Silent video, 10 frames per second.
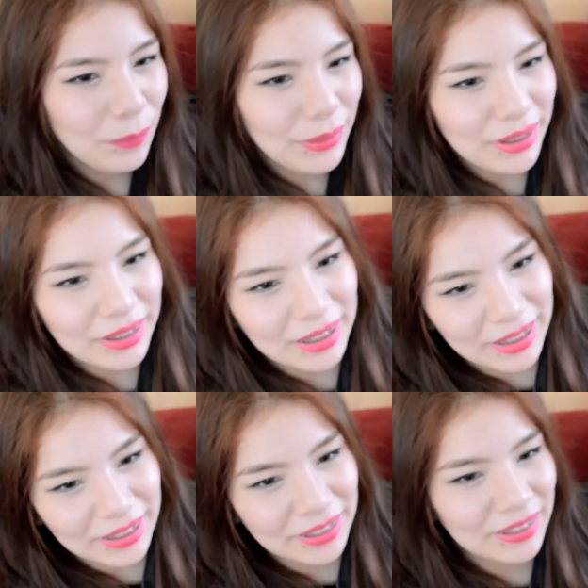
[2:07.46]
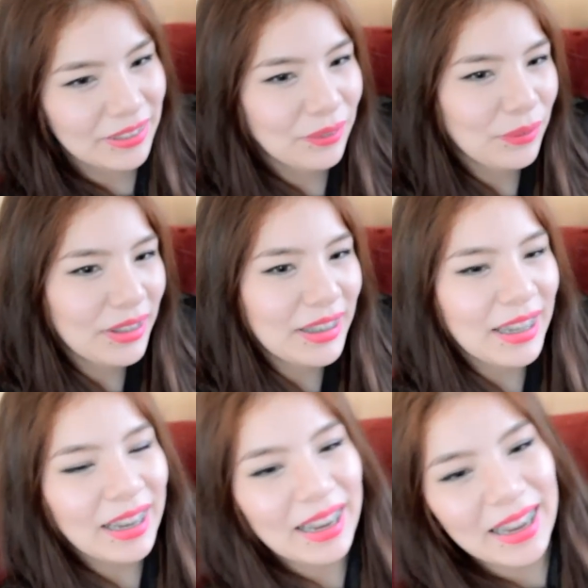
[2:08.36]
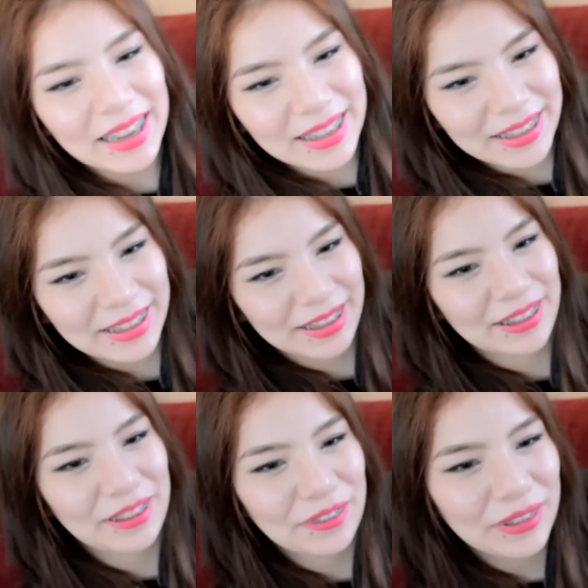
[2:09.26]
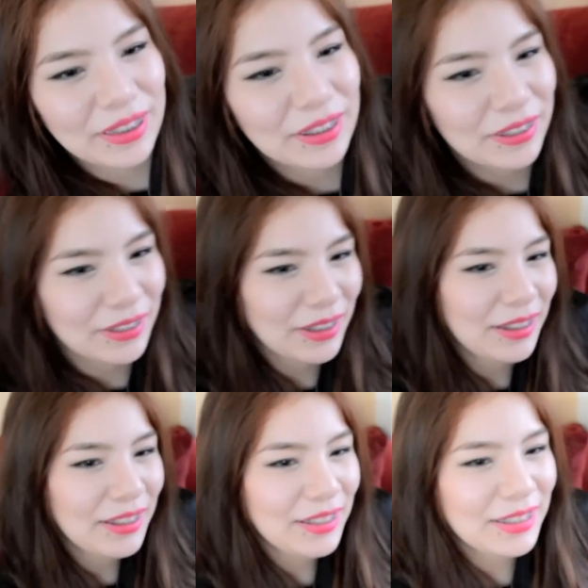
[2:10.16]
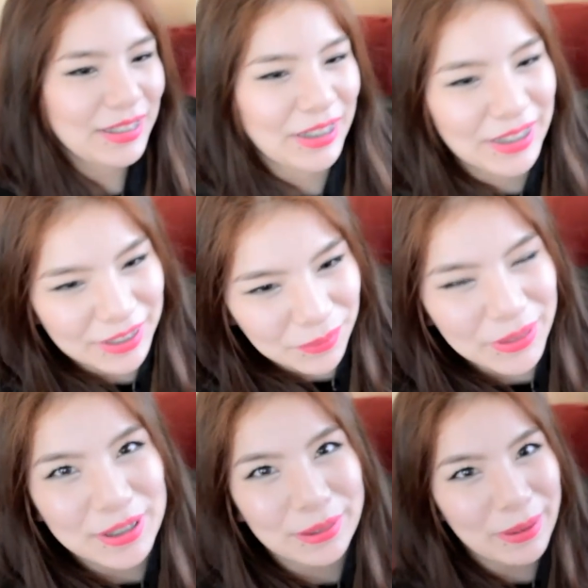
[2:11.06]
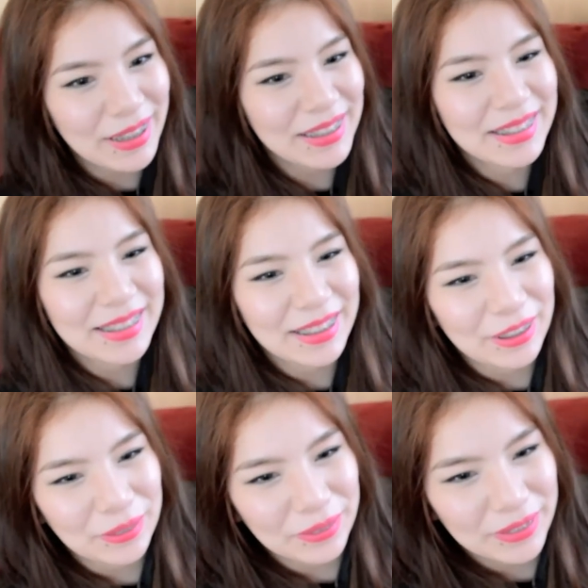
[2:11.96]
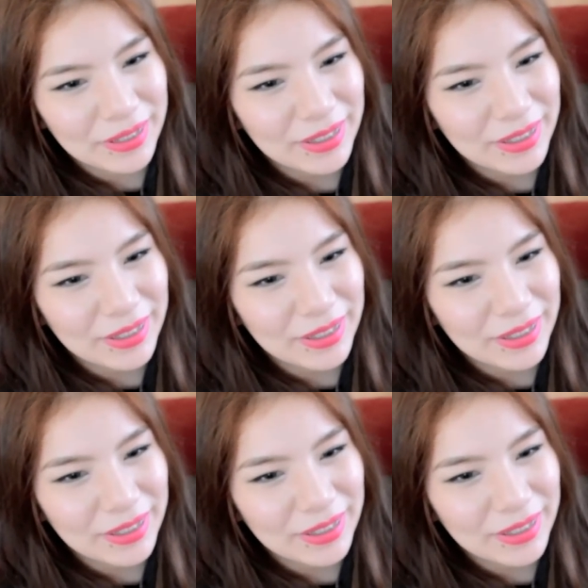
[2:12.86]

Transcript: Penile. Get out of here with your trying to be swaggy self.